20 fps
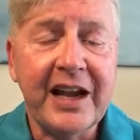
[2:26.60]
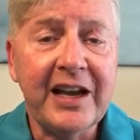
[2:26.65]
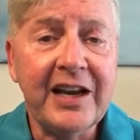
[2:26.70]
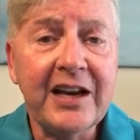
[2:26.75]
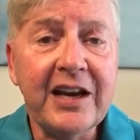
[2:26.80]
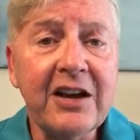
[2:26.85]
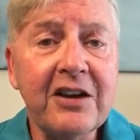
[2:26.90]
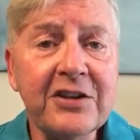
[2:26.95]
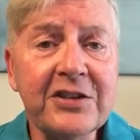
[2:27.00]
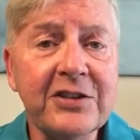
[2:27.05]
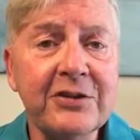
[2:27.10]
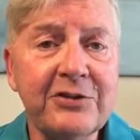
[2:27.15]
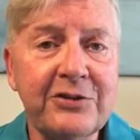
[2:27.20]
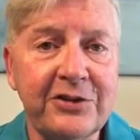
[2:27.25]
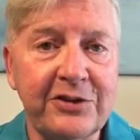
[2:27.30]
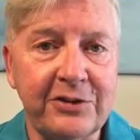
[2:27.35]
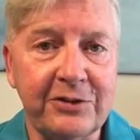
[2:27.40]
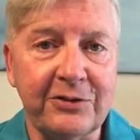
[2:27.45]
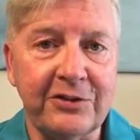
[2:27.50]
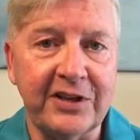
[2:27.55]
And I also
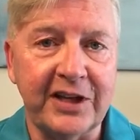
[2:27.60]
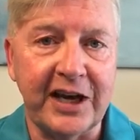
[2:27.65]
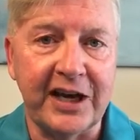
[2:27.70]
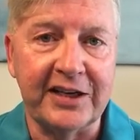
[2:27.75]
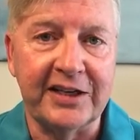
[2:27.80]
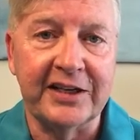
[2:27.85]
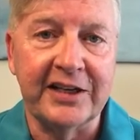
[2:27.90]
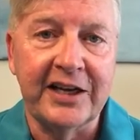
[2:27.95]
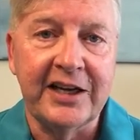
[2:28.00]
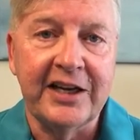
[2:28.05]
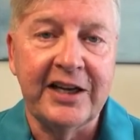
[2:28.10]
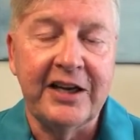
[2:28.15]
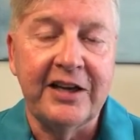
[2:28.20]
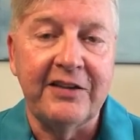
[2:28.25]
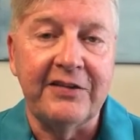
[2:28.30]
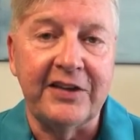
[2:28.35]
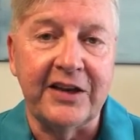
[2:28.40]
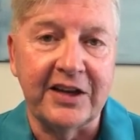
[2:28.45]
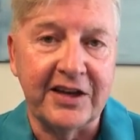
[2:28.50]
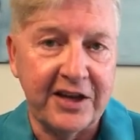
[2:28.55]
knew that
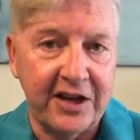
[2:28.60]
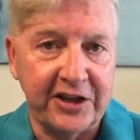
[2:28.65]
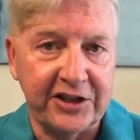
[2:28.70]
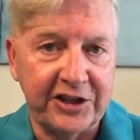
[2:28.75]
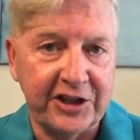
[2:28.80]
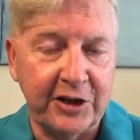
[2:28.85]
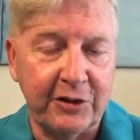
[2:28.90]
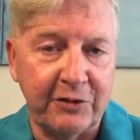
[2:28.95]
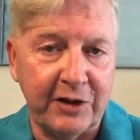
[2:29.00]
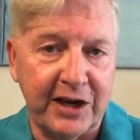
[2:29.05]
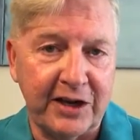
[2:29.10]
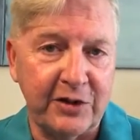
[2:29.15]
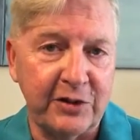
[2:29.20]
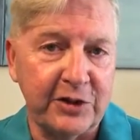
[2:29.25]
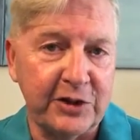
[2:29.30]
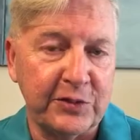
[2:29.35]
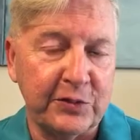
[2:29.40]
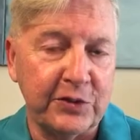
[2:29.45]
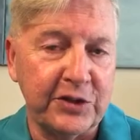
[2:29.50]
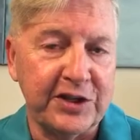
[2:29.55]
the Akashic
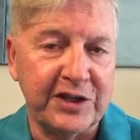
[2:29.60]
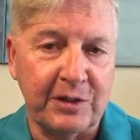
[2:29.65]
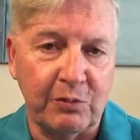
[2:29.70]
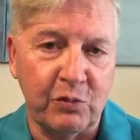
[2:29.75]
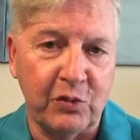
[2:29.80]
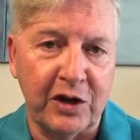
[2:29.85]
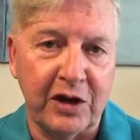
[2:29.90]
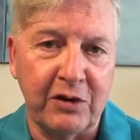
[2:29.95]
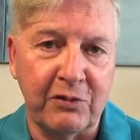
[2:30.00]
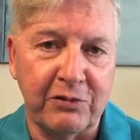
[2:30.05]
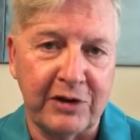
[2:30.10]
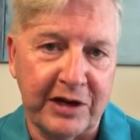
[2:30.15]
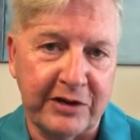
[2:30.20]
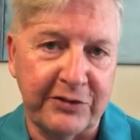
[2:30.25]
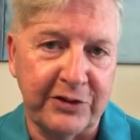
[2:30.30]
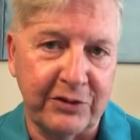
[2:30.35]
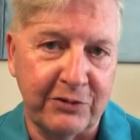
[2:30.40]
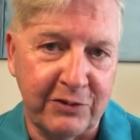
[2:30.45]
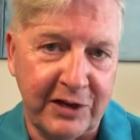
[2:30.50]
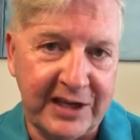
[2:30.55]
records were somewhere
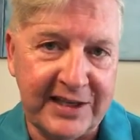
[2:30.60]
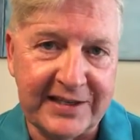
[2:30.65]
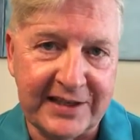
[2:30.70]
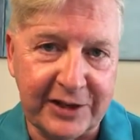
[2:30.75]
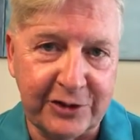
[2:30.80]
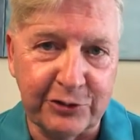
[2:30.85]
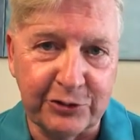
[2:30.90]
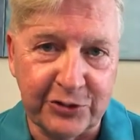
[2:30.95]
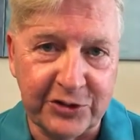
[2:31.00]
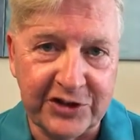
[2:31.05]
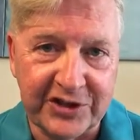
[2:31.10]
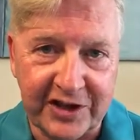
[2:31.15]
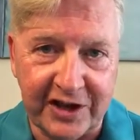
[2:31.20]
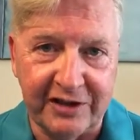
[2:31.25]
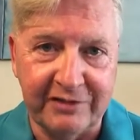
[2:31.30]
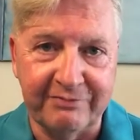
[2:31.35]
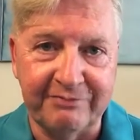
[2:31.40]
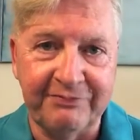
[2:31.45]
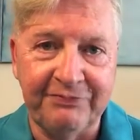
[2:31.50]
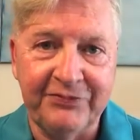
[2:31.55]
around the great central
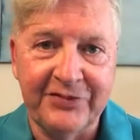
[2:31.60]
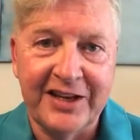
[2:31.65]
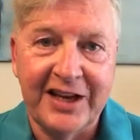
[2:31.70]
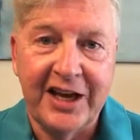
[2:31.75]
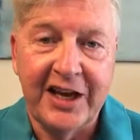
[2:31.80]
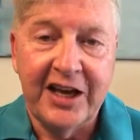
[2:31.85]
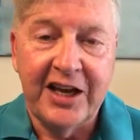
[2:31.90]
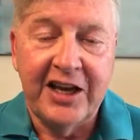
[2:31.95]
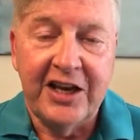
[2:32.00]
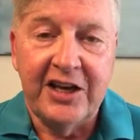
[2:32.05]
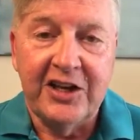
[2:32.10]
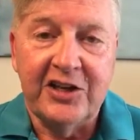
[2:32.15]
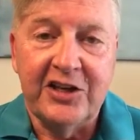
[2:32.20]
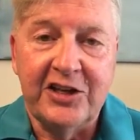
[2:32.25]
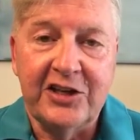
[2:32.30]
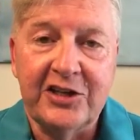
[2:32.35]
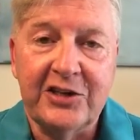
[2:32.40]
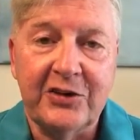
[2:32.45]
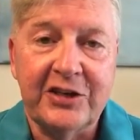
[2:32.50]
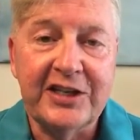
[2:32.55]
sun.
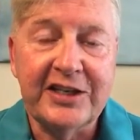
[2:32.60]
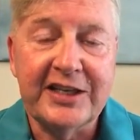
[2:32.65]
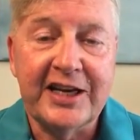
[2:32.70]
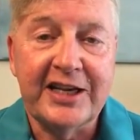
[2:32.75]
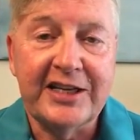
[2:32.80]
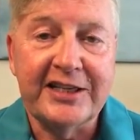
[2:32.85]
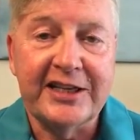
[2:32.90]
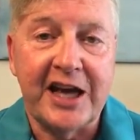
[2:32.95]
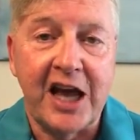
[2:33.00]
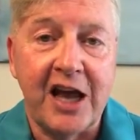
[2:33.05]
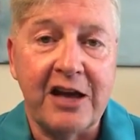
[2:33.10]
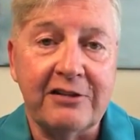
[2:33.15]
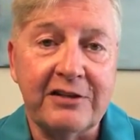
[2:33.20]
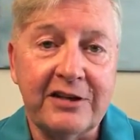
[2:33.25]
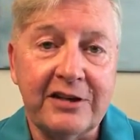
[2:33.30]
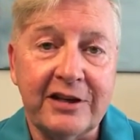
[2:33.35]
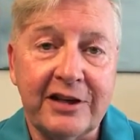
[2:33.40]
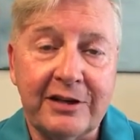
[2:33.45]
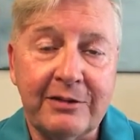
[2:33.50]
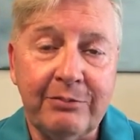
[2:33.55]
So I sat
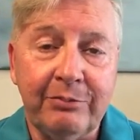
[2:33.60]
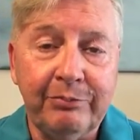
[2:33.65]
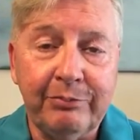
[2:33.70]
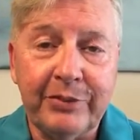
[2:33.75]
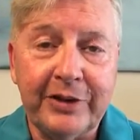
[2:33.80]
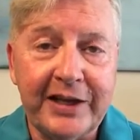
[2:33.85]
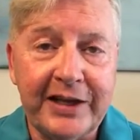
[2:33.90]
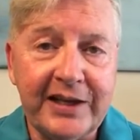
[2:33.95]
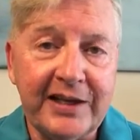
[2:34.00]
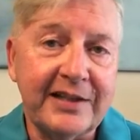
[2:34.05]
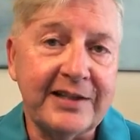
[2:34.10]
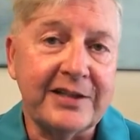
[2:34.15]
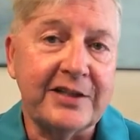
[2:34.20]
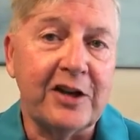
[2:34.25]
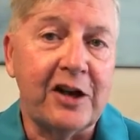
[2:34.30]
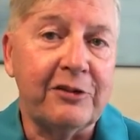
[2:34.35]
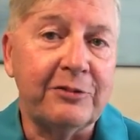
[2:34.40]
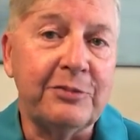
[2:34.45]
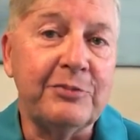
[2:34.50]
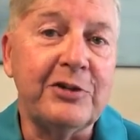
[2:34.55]
down and I played a
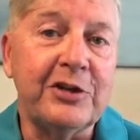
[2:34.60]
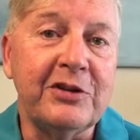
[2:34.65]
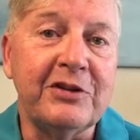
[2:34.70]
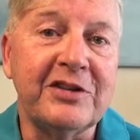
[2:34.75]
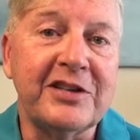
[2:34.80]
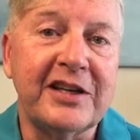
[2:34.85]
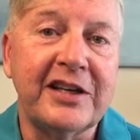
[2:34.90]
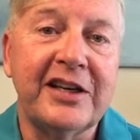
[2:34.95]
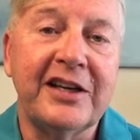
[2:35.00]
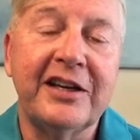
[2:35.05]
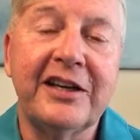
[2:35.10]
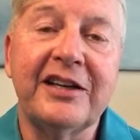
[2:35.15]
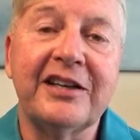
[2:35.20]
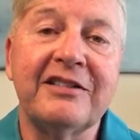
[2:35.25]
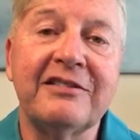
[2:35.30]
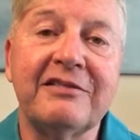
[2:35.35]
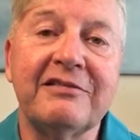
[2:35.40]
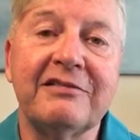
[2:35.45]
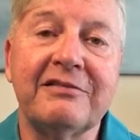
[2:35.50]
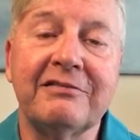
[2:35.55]
soft music
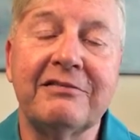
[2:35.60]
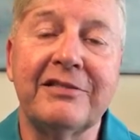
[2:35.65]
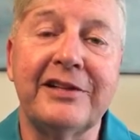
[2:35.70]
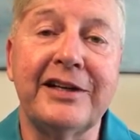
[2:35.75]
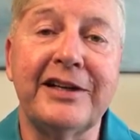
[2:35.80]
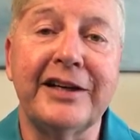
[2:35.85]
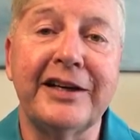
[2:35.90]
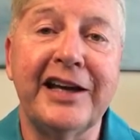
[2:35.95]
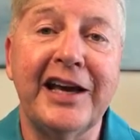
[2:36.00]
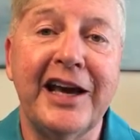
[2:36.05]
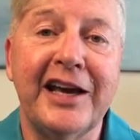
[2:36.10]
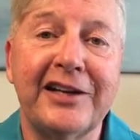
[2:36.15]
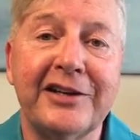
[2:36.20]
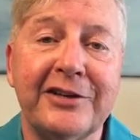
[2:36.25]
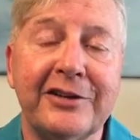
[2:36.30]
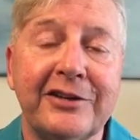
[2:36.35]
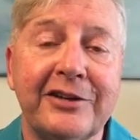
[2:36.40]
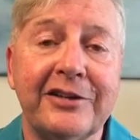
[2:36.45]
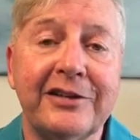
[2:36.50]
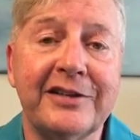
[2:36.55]
and lit a
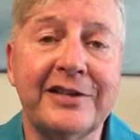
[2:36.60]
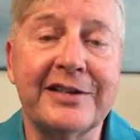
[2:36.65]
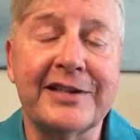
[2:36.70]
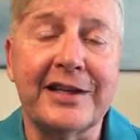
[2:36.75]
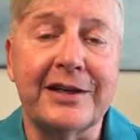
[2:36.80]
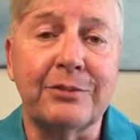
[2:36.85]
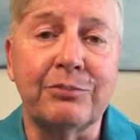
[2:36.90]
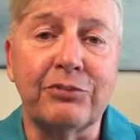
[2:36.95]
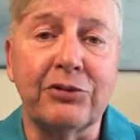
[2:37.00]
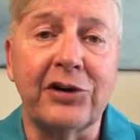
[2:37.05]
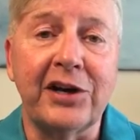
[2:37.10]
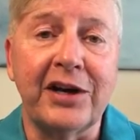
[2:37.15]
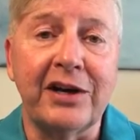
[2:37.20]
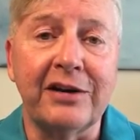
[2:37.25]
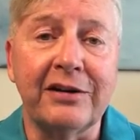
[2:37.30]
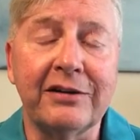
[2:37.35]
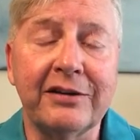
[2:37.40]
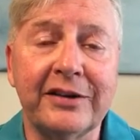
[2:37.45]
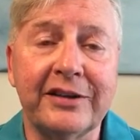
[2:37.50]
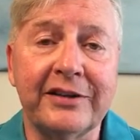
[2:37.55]
candle and said a
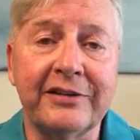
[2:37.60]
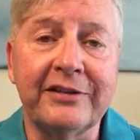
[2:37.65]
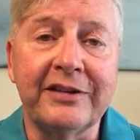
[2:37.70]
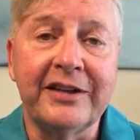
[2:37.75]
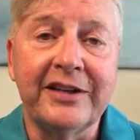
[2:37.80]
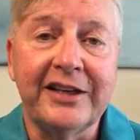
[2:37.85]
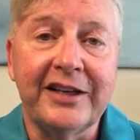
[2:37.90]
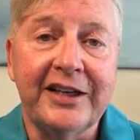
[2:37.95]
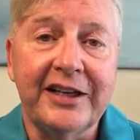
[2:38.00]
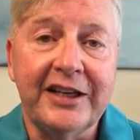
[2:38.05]
prayer and